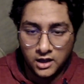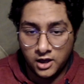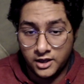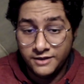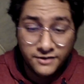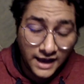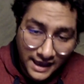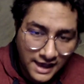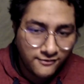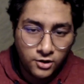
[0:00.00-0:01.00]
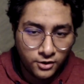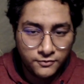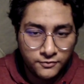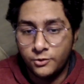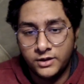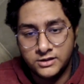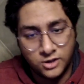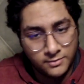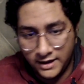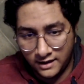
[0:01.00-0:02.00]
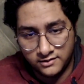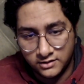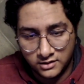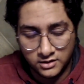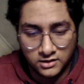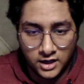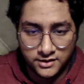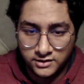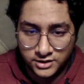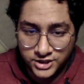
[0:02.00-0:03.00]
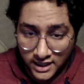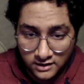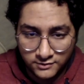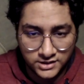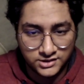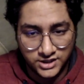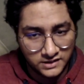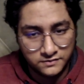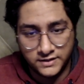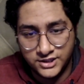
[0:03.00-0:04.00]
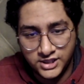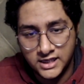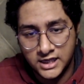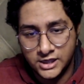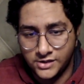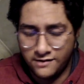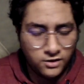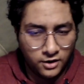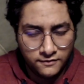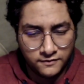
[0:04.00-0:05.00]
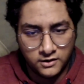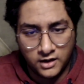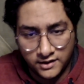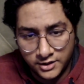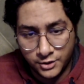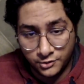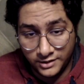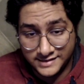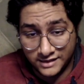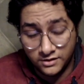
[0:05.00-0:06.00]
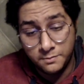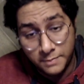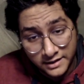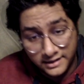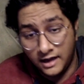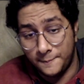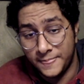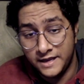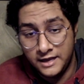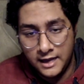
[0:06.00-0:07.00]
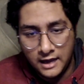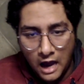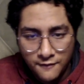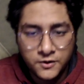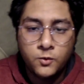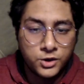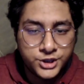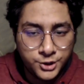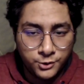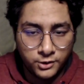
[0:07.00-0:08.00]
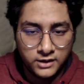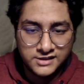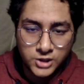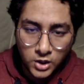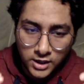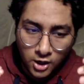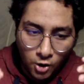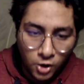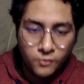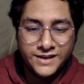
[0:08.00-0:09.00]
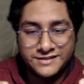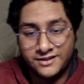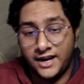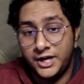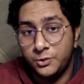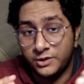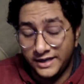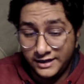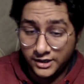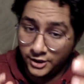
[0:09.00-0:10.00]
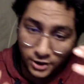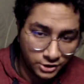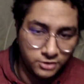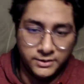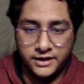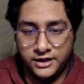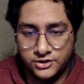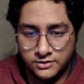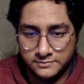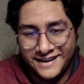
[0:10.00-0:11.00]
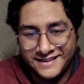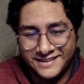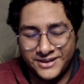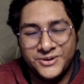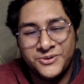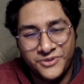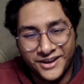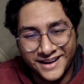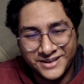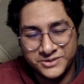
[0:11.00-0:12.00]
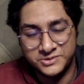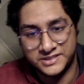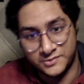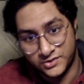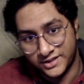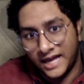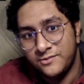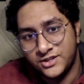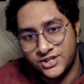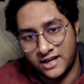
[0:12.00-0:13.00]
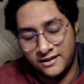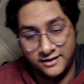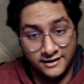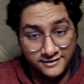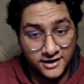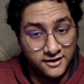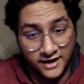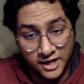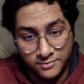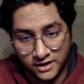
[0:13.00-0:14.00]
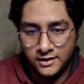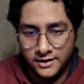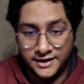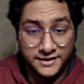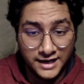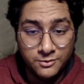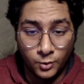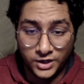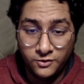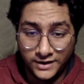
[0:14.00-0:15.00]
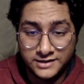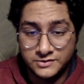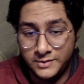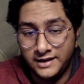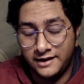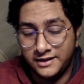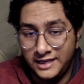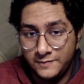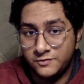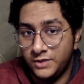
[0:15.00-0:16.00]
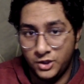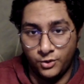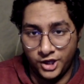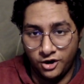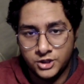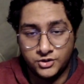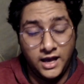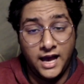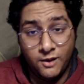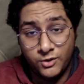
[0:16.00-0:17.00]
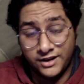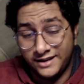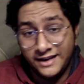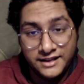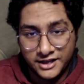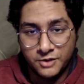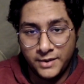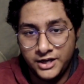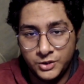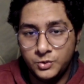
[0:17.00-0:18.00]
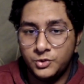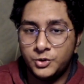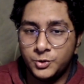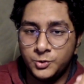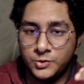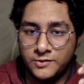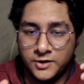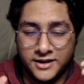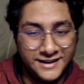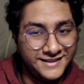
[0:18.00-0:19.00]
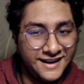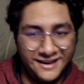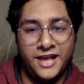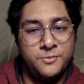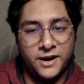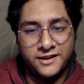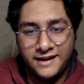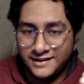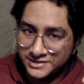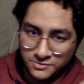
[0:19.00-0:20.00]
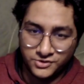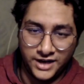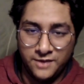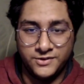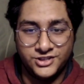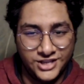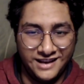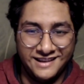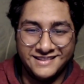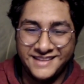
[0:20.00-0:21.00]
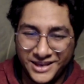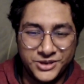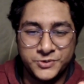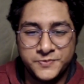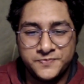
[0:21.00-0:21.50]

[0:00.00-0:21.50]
Even I have a lot of tutorials on my other channel, which is just Virg. So I have a lot of other tutorials as well. But yeah, after watching tutorials, always try to read documentation. Now don't forget to subscribe the channel and hit that like button. It really motivates me and keeps me going on. So I would really recommend you to hit that like button and subscribe the channel. Thank you.